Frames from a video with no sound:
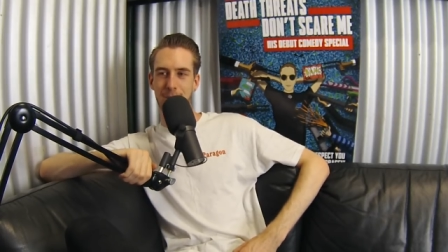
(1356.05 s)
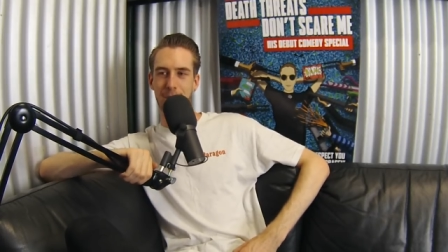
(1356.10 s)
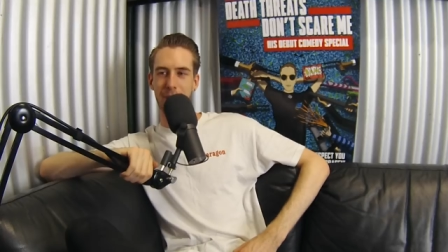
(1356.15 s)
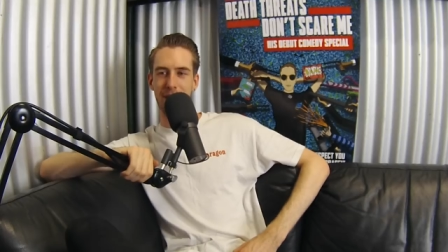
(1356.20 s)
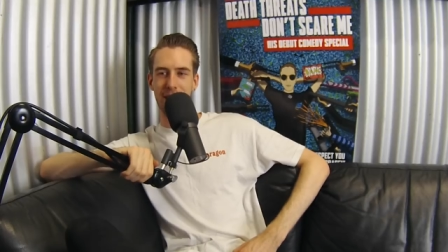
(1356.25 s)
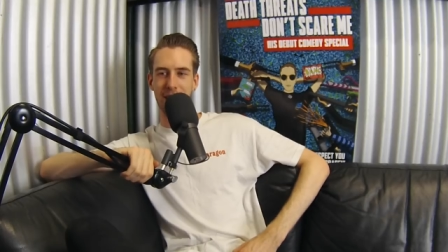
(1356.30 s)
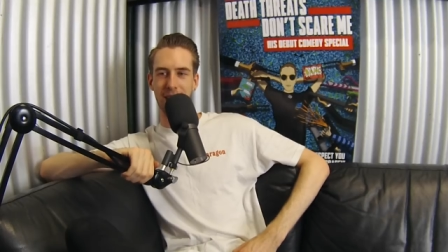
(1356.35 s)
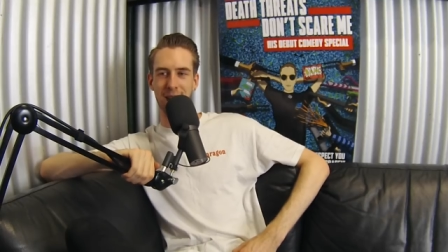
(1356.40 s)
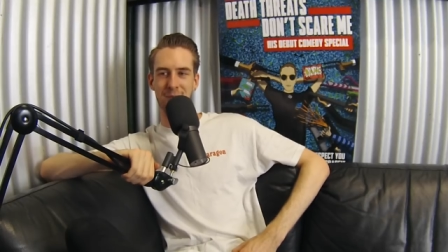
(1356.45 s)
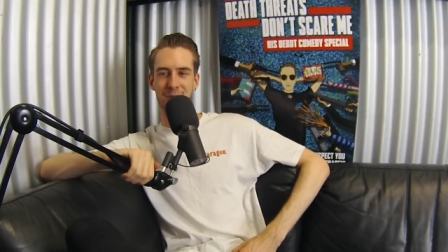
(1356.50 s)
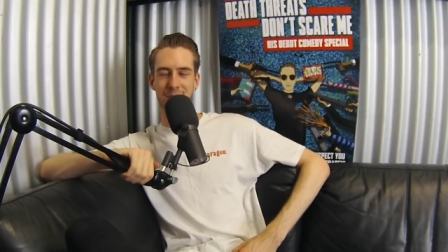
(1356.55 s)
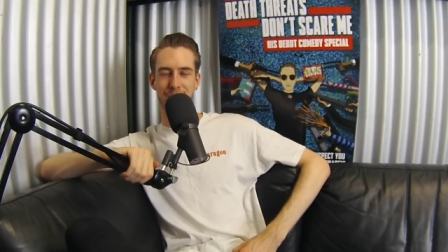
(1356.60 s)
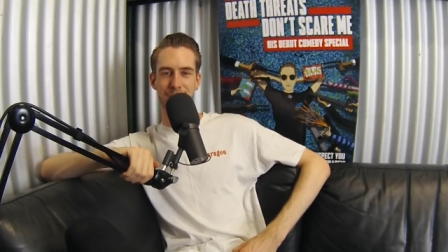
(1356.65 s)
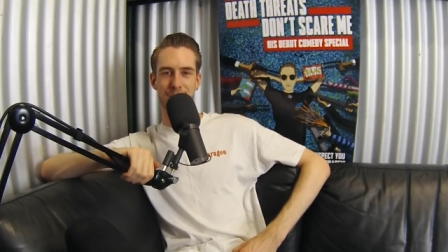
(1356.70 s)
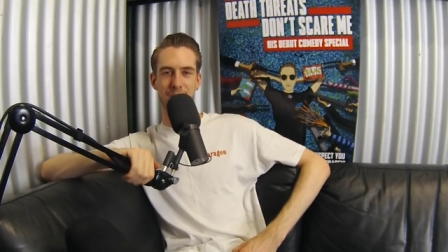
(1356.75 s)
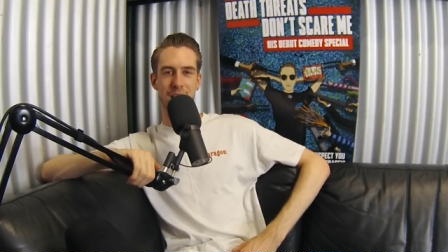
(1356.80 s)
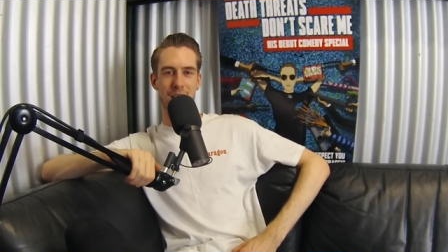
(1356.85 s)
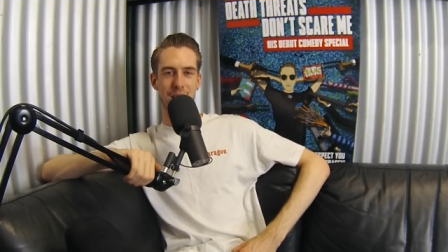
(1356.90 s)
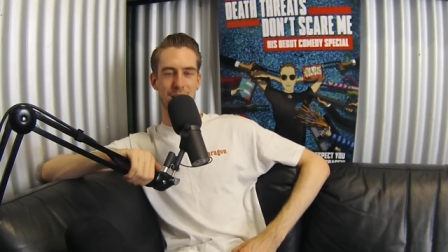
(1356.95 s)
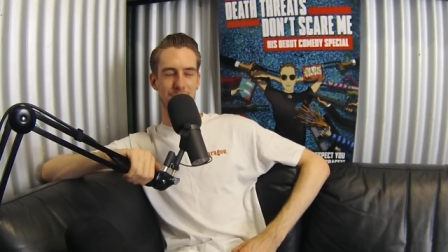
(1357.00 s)
Buying him,
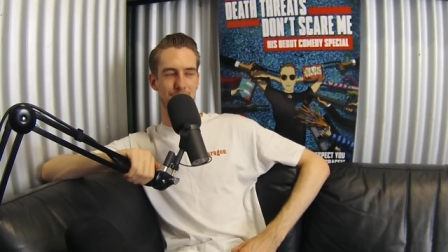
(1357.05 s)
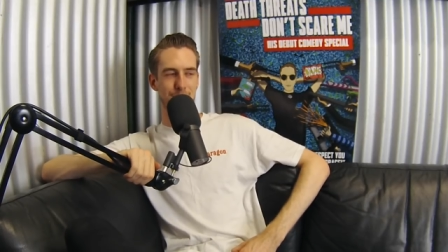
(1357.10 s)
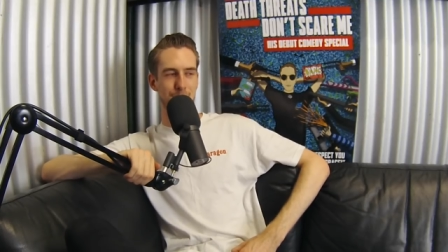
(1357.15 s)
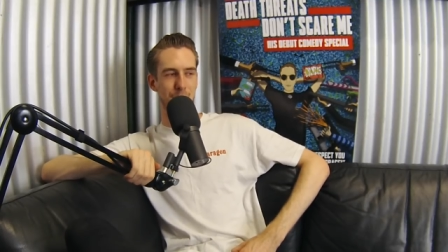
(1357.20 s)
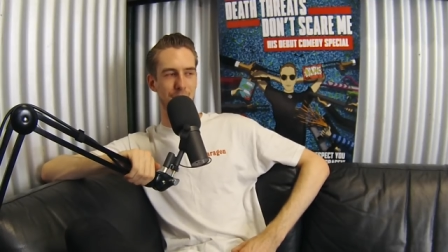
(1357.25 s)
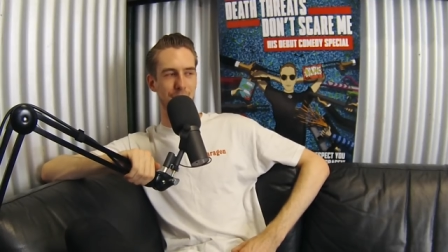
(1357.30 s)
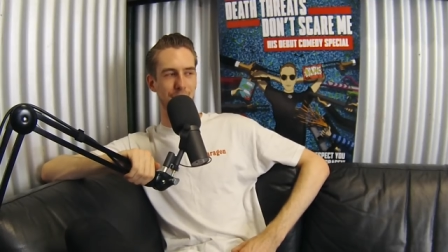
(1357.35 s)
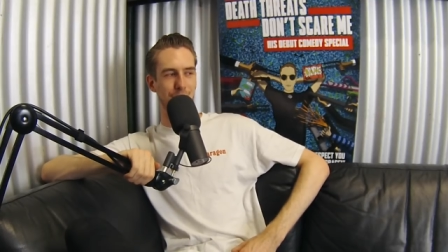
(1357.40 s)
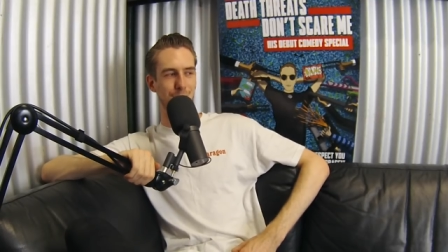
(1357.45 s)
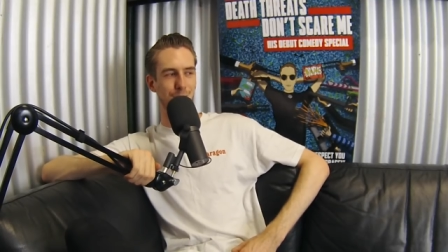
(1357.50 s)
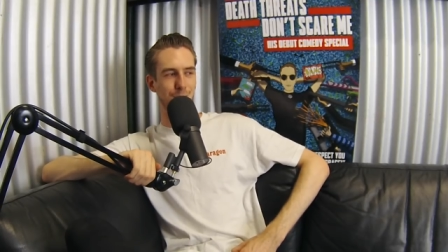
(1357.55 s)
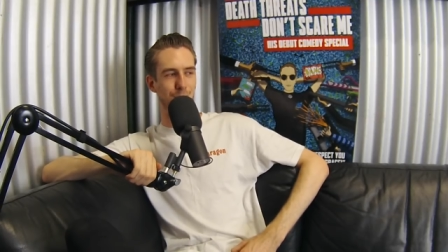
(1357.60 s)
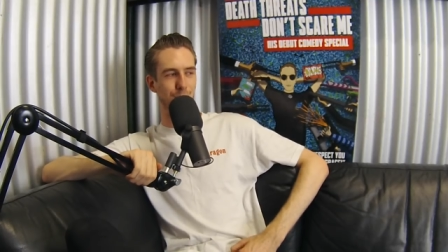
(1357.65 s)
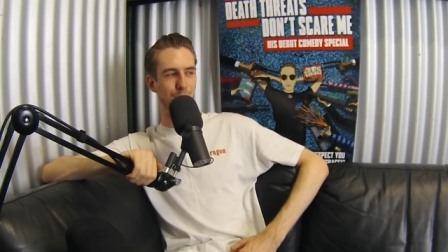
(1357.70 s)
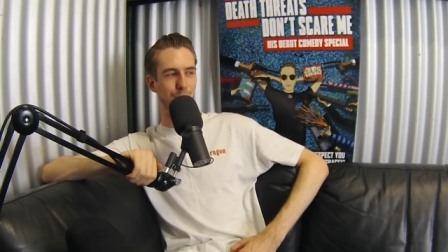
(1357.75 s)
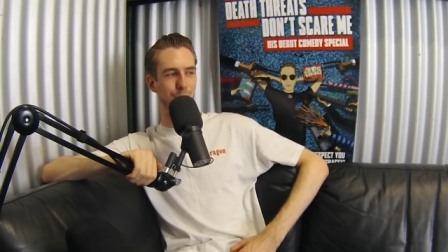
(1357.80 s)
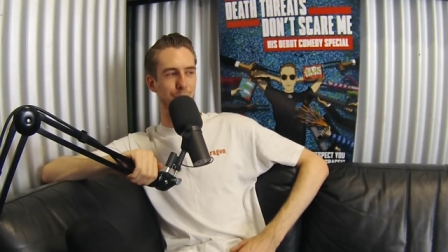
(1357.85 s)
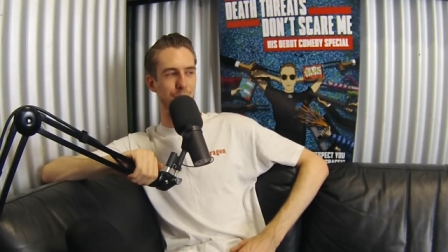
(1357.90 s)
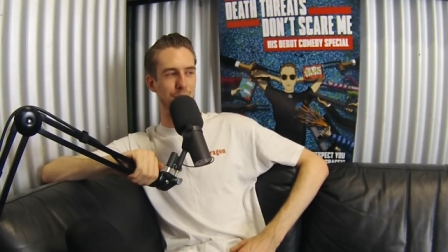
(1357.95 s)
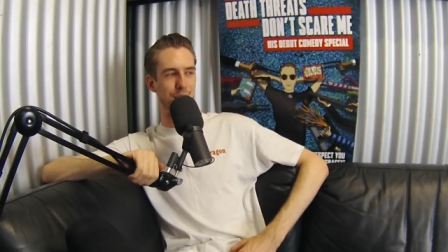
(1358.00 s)
she's buying his
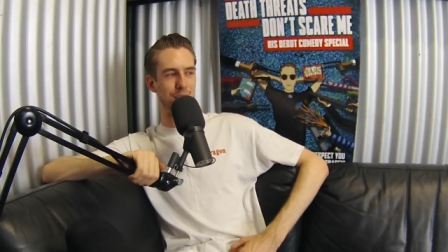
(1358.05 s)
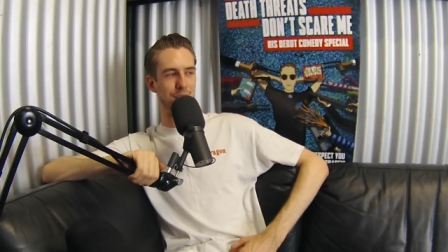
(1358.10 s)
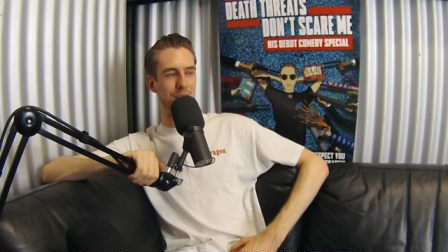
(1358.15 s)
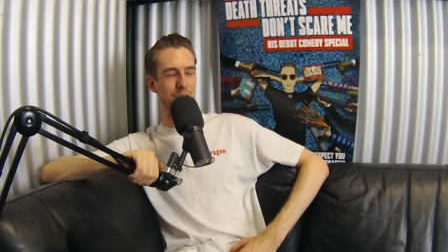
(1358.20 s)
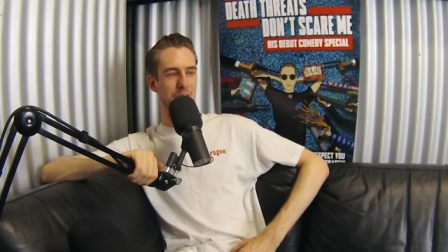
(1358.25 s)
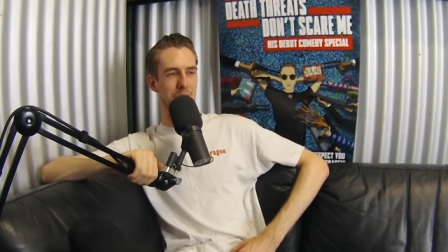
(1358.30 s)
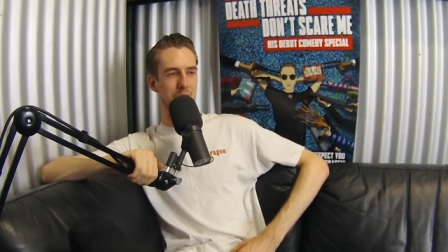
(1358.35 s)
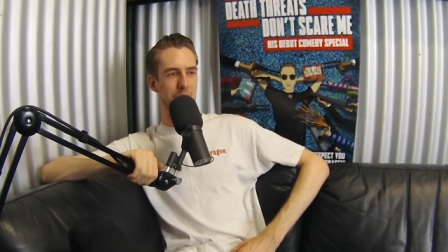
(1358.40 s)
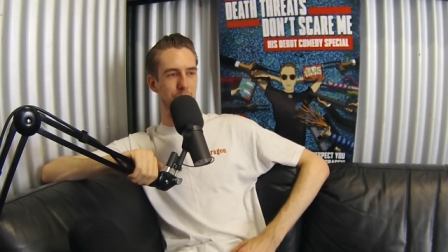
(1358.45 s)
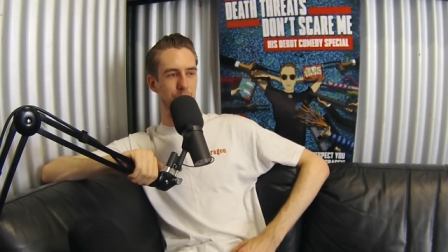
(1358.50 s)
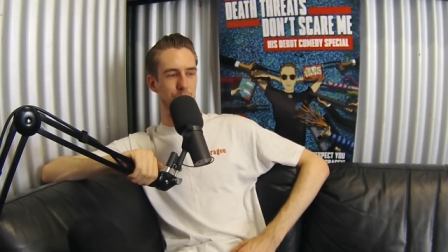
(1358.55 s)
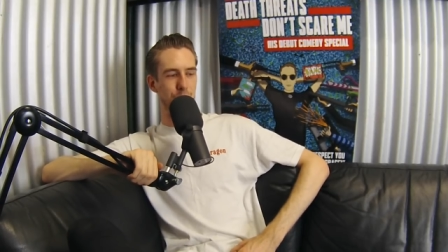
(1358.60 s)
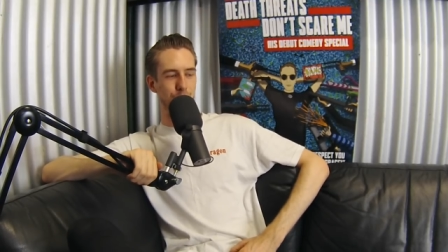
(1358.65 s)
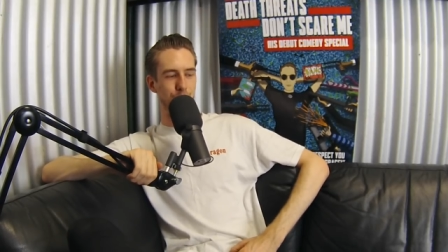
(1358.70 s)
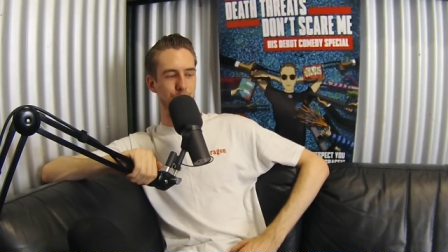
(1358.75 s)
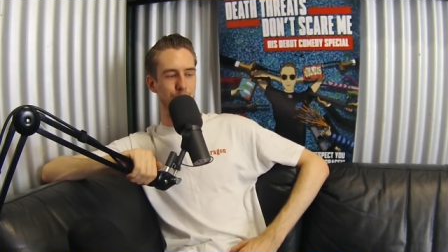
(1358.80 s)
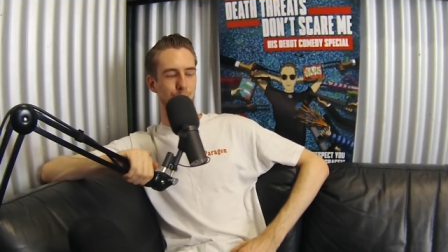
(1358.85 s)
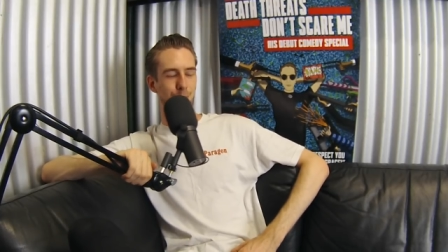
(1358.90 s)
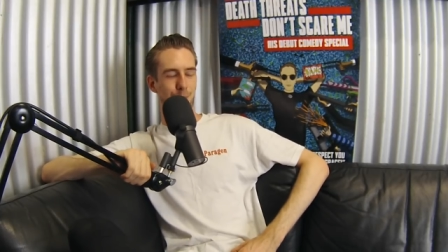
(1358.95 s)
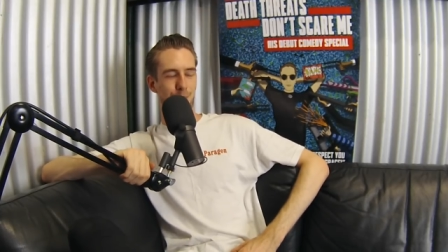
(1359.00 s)
girlfriend
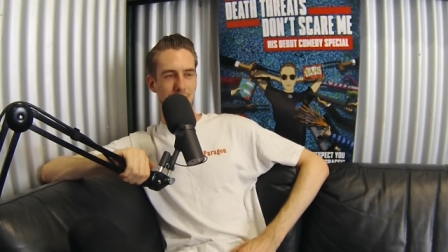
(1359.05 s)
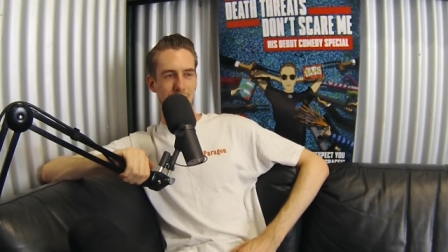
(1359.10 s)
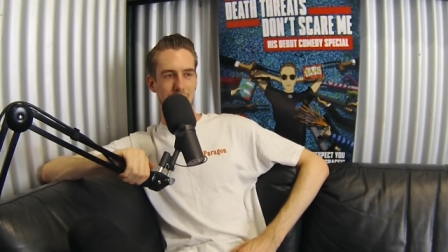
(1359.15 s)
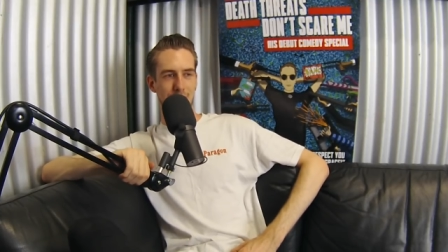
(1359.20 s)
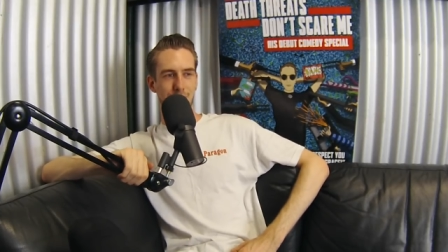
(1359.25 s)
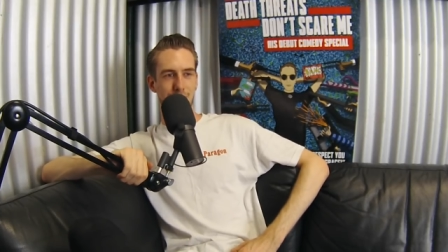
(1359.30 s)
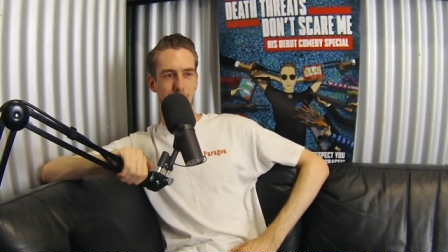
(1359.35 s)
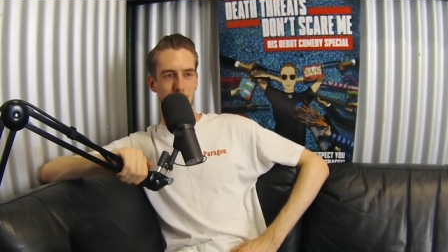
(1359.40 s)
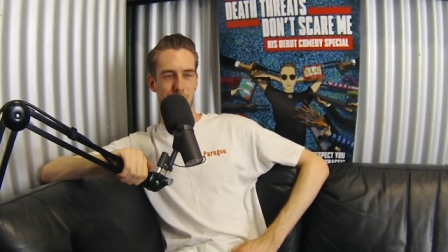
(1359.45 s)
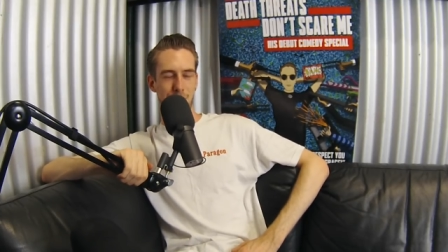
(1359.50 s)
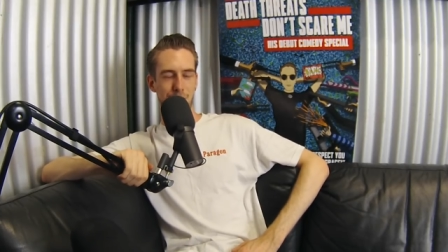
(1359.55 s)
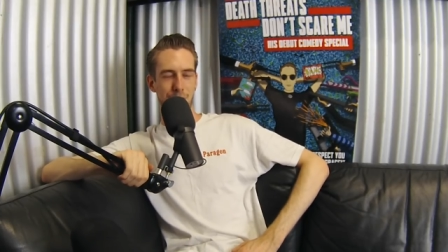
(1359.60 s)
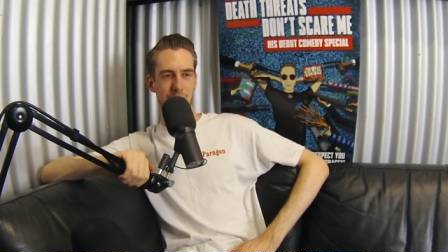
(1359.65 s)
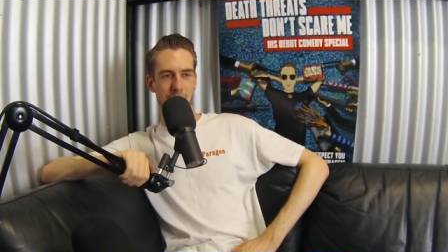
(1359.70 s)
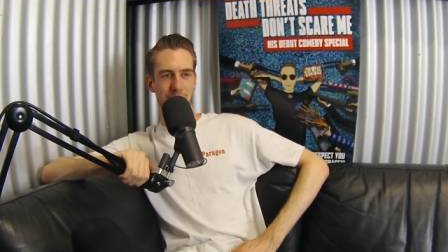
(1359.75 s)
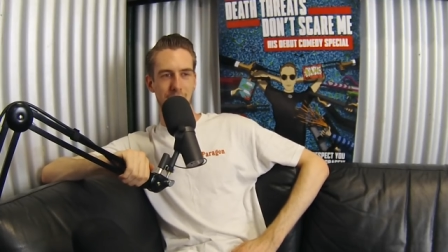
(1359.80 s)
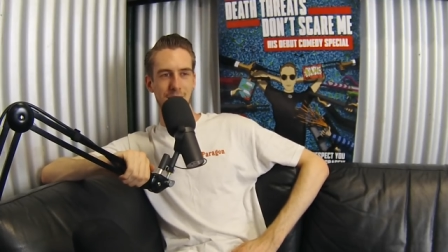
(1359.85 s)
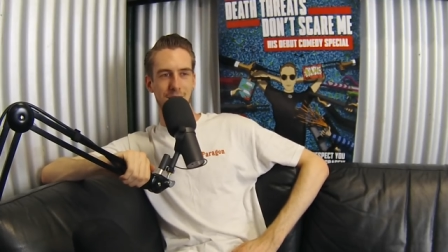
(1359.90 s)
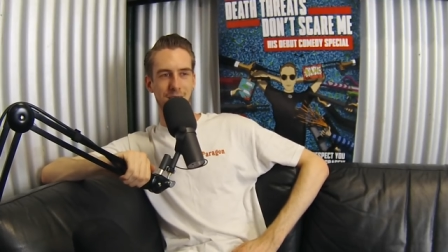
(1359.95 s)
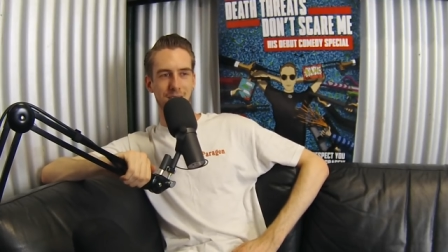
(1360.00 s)
jewelry from a
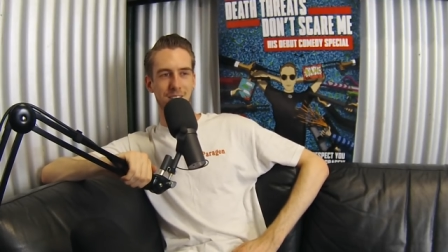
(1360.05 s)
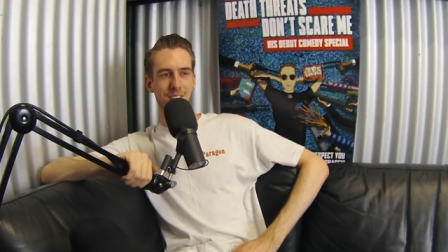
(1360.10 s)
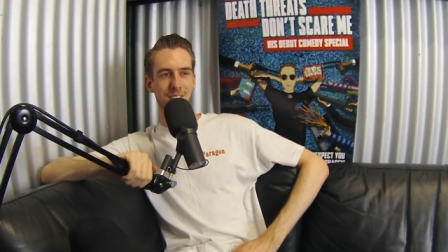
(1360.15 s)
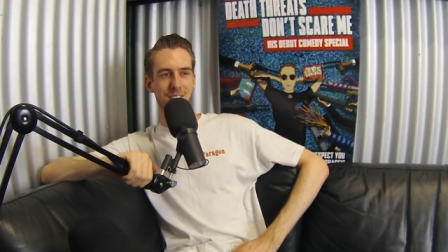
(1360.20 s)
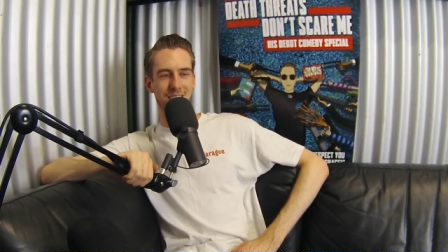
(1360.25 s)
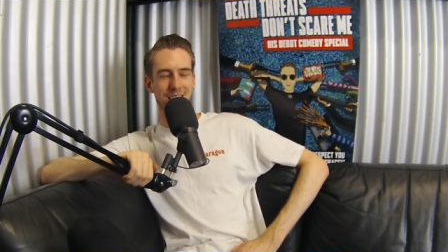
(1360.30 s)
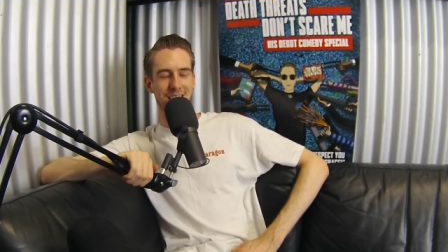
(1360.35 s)
fucking